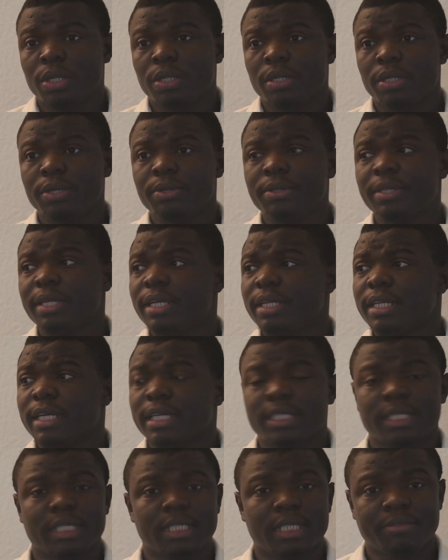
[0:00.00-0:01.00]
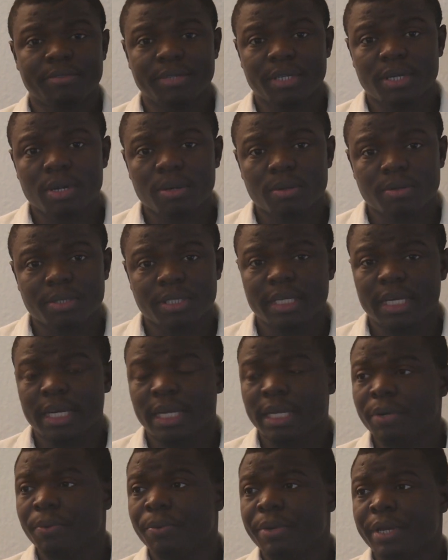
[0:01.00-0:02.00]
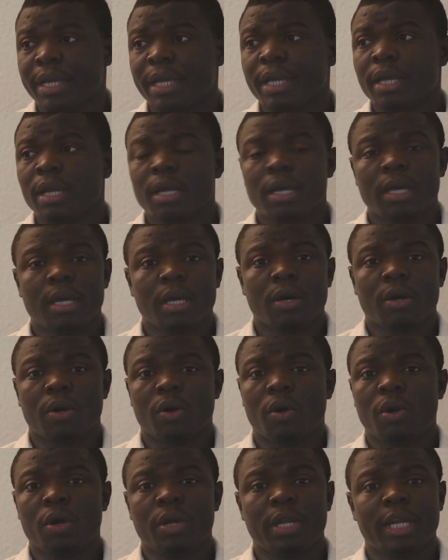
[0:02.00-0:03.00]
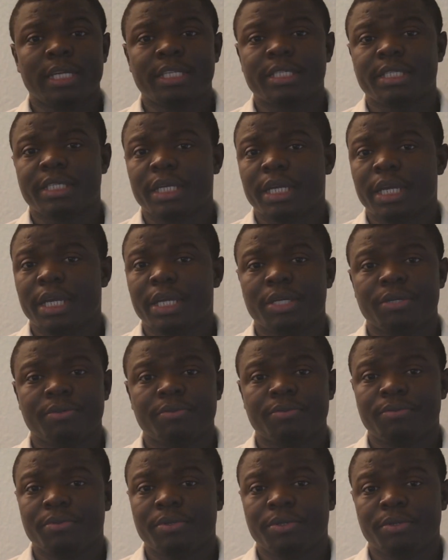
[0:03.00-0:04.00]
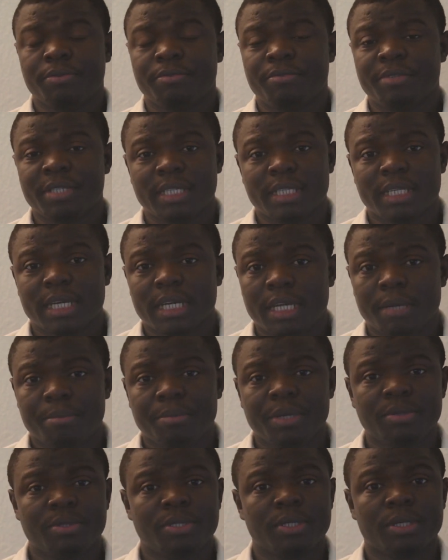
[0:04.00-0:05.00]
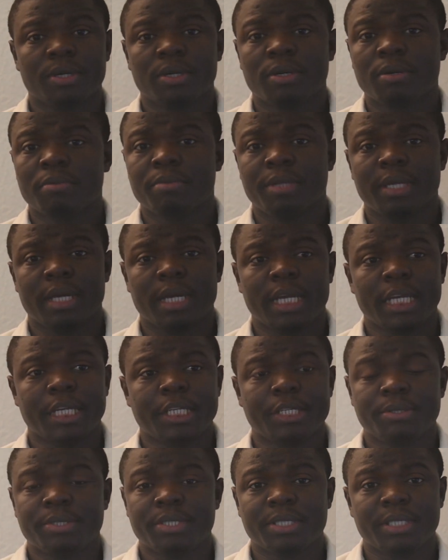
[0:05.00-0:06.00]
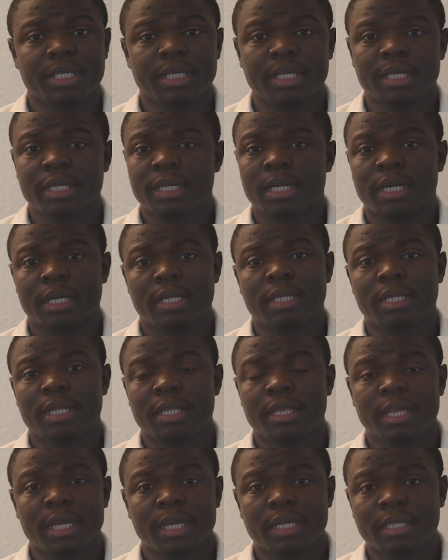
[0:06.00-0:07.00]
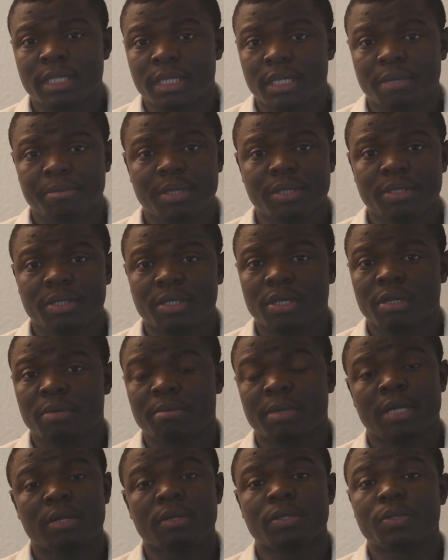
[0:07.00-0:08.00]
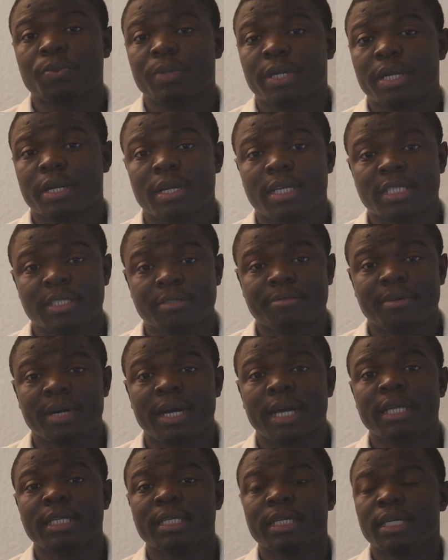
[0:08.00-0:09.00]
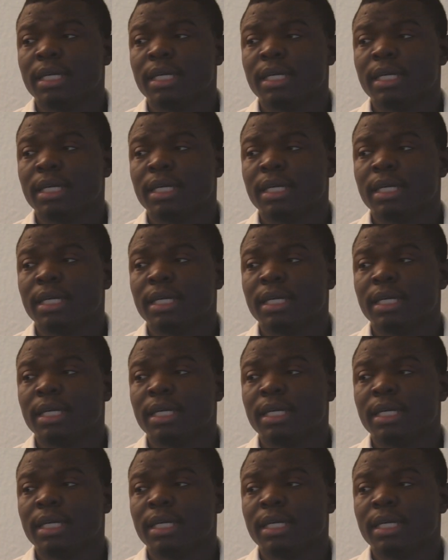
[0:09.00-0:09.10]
Do you think there's a difficulty anywhere? Or let's say you visited a museum, then you see that the things in the museum are not well classified.